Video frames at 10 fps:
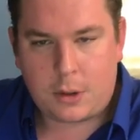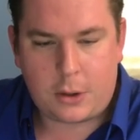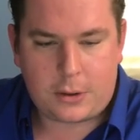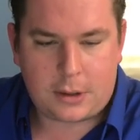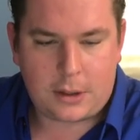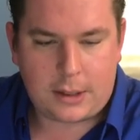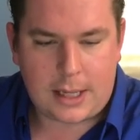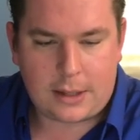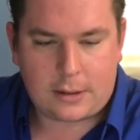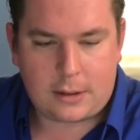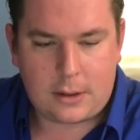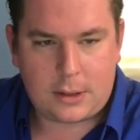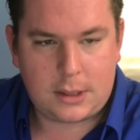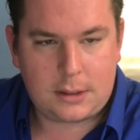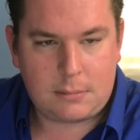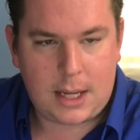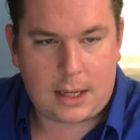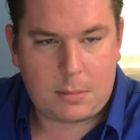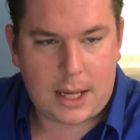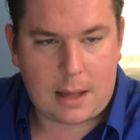We're close to thirty thousand Satoshis,
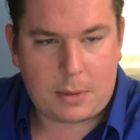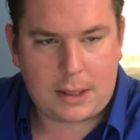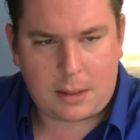making me happy.